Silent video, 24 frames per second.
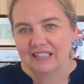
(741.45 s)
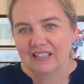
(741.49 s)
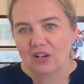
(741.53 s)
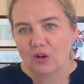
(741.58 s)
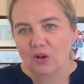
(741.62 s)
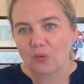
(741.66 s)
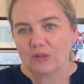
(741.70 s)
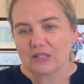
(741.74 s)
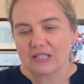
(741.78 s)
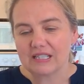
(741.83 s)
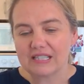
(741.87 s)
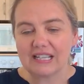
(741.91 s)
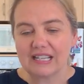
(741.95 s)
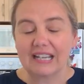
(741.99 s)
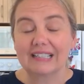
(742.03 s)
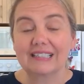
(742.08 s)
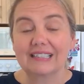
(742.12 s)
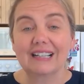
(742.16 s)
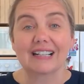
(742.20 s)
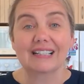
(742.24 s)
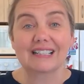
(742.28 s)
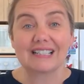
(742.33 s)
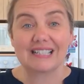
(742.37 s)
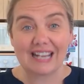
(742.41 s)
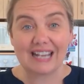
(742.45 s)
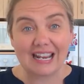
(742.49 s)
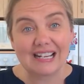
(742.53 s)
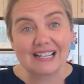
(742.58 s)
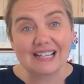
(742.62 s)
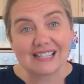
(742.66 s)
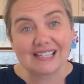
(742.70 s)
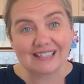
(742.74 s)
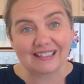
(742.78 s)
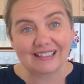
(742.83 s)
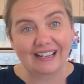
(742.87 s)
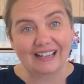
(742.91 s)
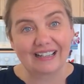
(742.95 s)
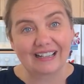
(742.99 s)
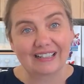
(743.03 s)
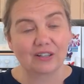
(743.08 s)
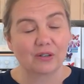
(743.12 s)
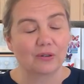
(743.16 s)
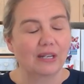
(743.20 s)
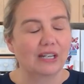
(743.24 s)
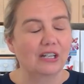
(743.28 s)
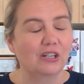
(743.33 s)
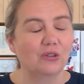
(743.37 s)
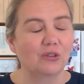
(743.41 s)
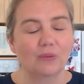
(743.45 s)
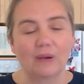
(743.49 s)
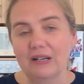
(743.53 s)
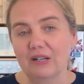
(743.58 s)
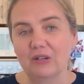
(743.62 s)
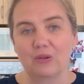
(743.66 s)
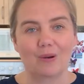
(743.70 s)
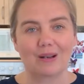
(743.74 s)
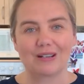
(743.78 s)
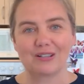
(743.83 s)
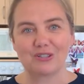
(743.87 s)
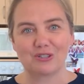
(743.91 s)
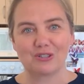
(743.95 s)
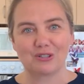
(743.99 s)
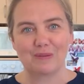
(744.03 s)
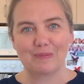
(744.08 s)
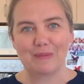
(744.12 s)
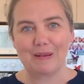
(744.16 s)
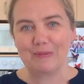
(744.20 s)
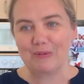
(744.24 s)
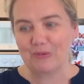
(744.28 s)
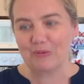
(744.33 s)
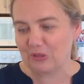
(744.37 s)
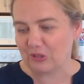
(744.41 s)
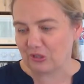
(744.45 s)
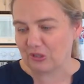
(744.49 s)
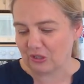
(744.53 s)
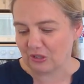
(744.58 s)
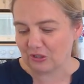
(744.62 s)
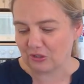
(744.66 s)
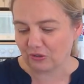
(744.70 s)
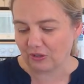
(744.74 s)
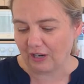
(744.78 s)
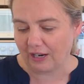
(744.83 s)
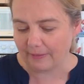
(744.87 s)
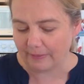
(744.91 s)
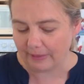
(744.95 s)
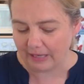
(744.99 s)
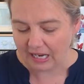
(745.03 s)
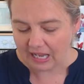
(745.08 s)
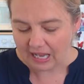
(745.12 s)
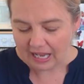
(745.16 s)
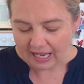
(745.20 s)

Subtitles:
What does eggnog taste like? Okay, great question. Maybe we should describe it.